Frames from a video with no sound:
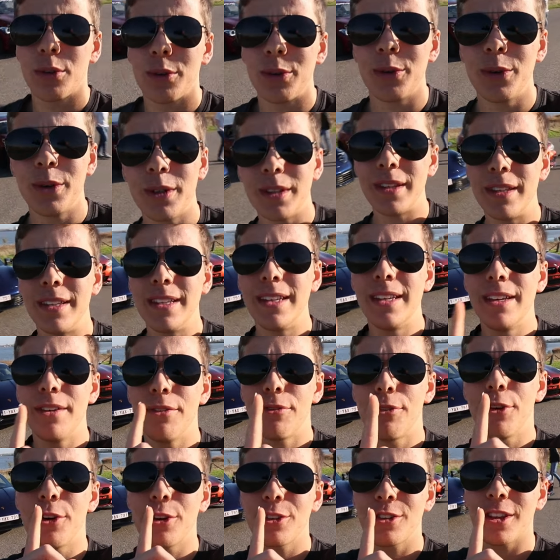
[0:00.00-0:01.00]
to the
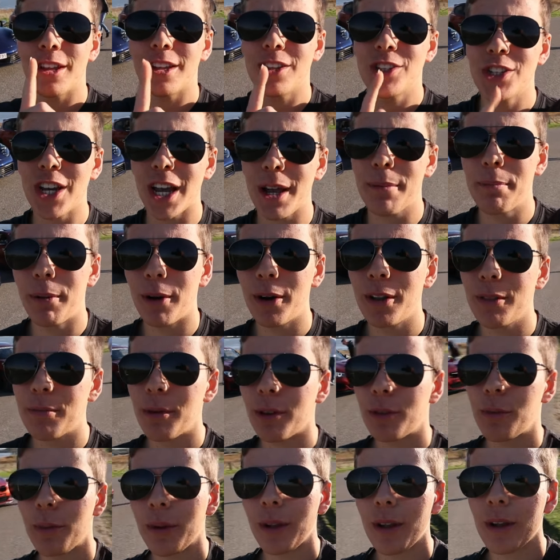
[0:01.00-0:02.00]
first checkpoint,
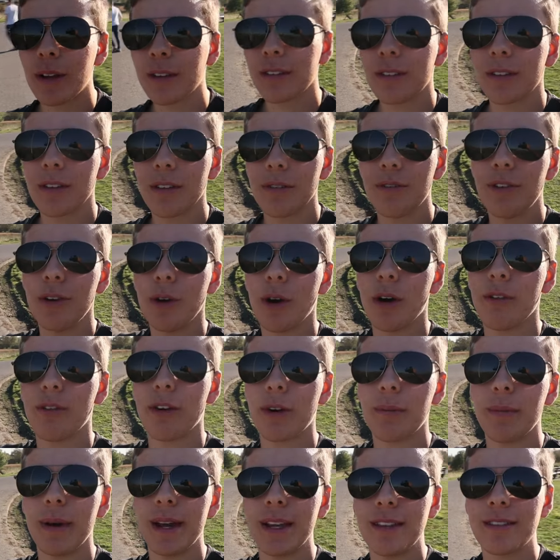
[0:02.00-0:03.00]
but we lost a few of
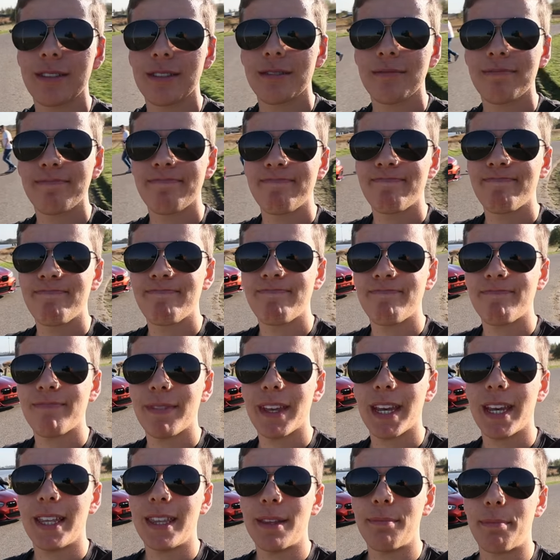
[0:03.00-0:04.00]
our mates
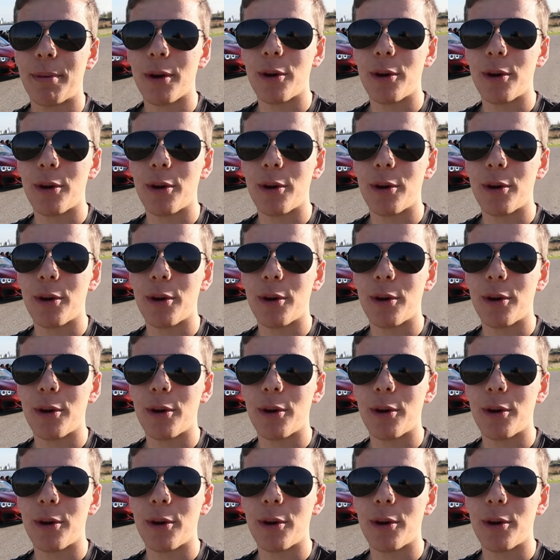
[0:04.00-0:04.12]
in the